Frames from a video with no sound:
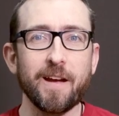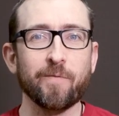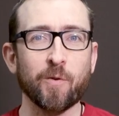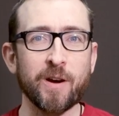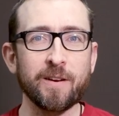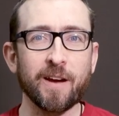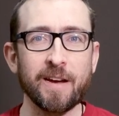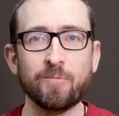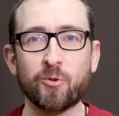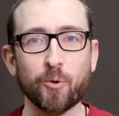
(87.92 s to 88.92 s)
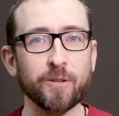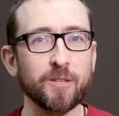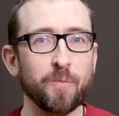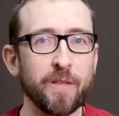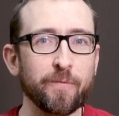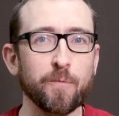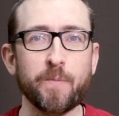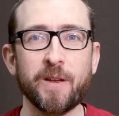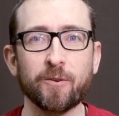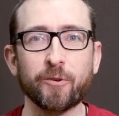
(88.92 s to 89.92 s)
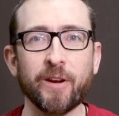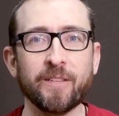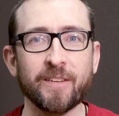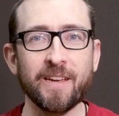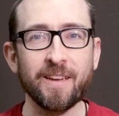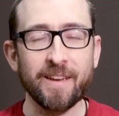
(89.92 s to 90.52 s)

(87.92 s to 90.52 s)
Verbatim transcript: everyone, I'm Jordan Smith from Rapido Trains, Inc.